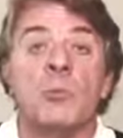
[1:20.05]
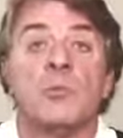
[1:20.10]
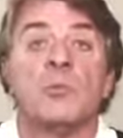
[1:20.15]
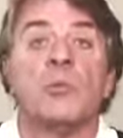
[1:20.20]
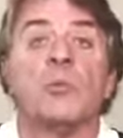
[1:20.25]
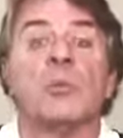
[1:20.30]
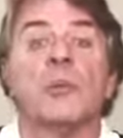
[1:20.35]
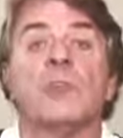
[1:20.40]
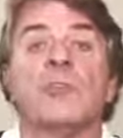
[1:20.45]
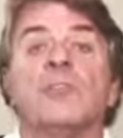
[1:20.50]

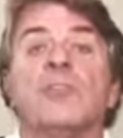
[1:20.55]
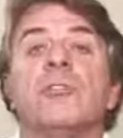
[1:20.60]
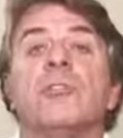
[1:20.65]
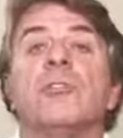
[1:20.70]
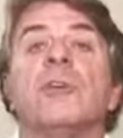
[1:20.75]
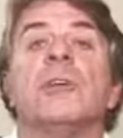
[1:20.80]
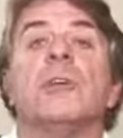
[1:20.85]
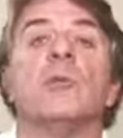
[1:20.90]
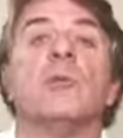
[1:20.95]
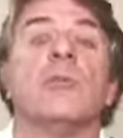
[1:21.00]

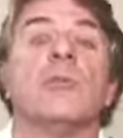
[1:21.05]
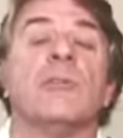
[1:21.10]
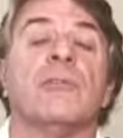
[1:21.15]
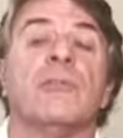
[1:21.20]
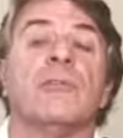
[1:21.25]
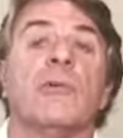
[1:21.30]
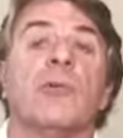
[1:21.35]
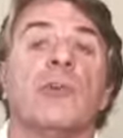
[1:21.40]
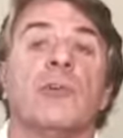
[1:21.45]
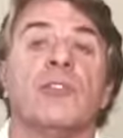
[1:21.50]
Traditionally, when a
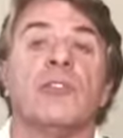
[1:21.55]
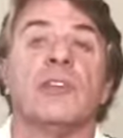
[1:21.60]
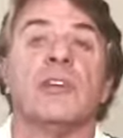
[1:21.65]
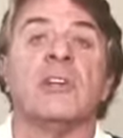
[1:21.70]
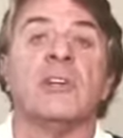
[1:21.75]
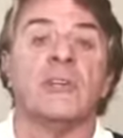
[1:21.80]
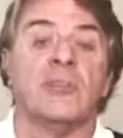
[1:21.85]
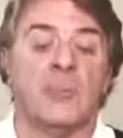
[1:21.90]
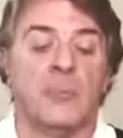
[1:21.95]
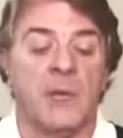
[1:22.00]
forging
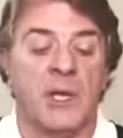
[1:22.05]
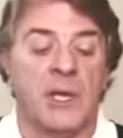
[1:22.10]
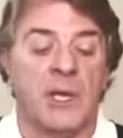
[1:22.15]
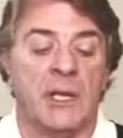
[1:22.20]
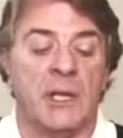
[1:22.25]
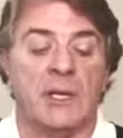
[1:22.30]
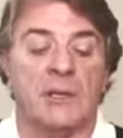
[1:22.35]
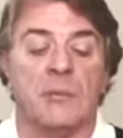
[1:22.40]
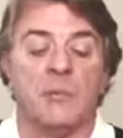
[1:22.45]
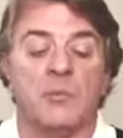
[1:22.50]
is
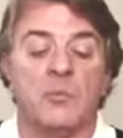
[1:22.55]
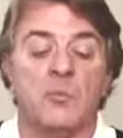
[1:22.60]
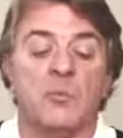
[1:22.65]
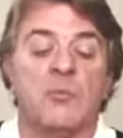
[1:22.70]
made,